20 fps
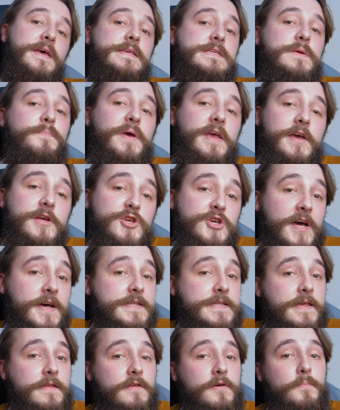is to pick a
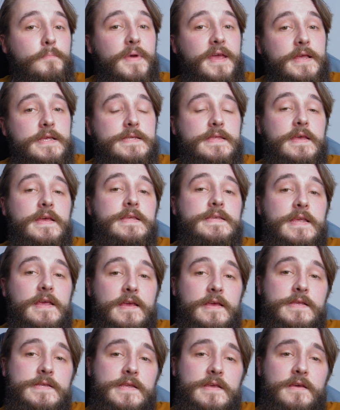chassis that makes things
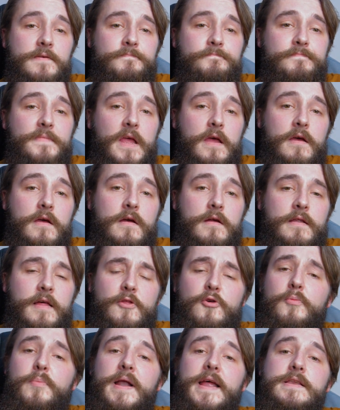easy. Now,
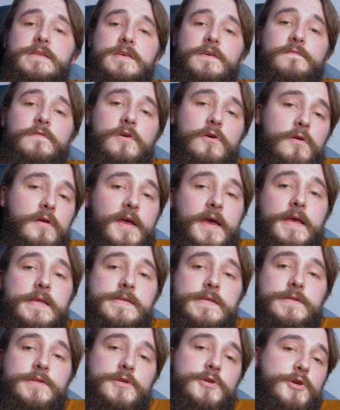there are plenty of good
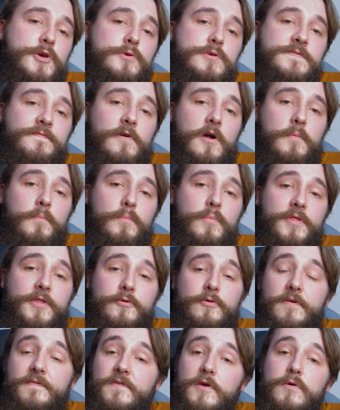cases to choose from, but
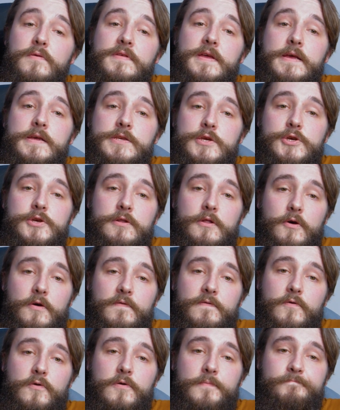there are a few things you should look
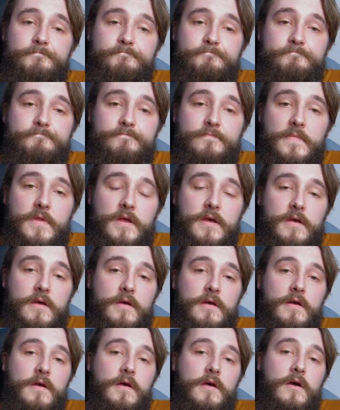for.
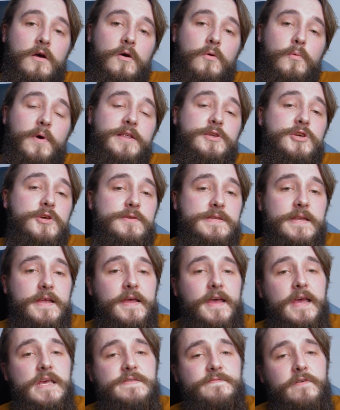When choosing a
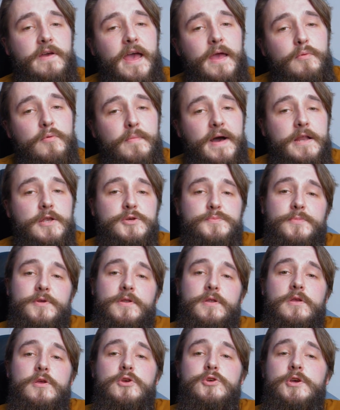case for cable
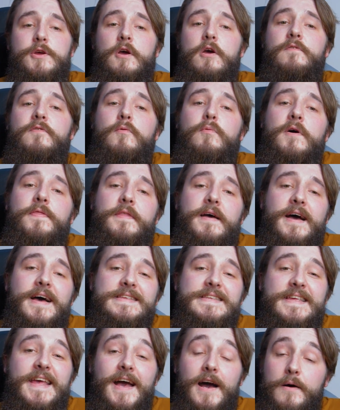management, you should go for one that
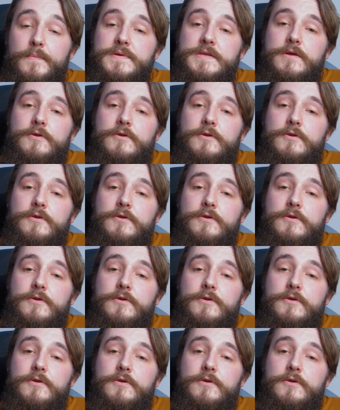has gaps